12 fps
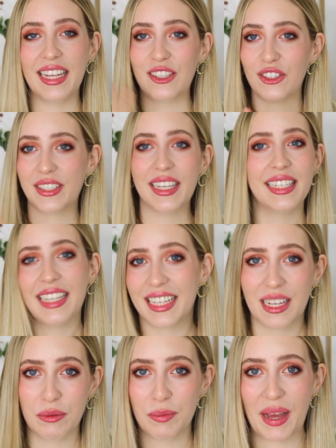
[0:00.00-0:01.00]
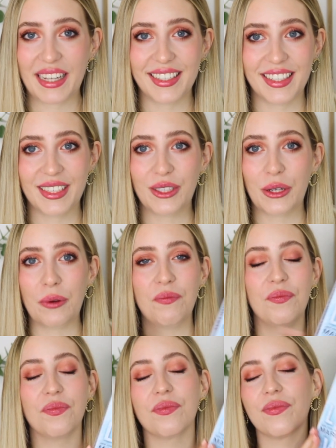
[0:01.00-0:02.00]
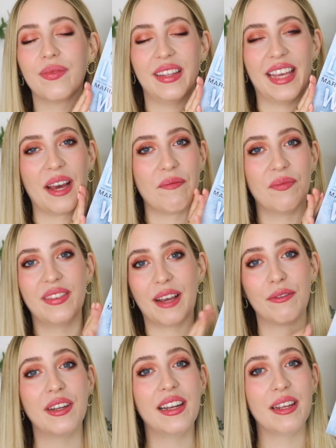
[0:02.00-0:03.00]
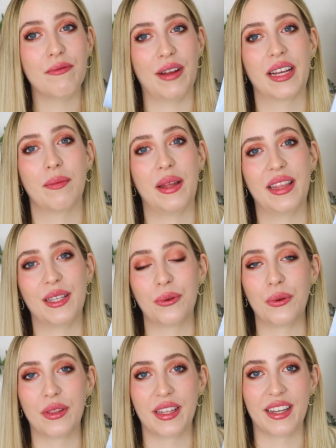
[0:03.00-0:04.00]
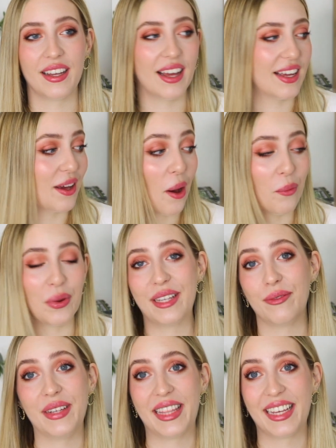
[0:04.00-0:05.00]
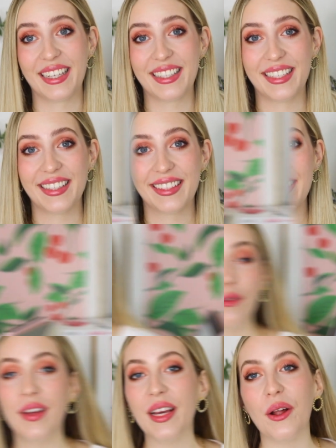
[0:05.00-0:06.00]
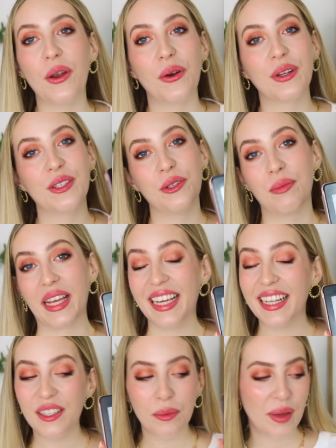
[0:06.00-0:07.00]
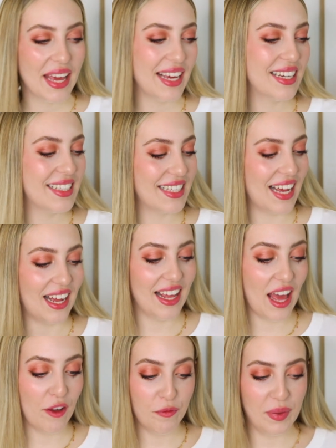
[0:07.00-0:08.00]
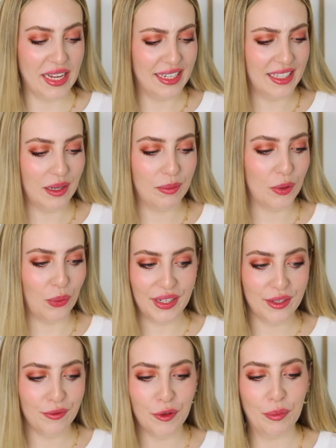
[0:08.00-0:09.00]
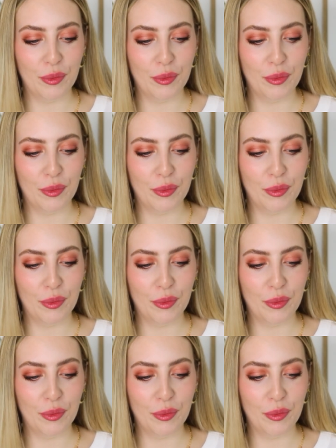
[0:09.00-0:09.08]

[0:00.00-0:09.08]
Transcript: It's just like 10 times better. So yeah, definitely recommend this author. I can't wait to read this. Moving along to my Kindle picks, I have picked up quite a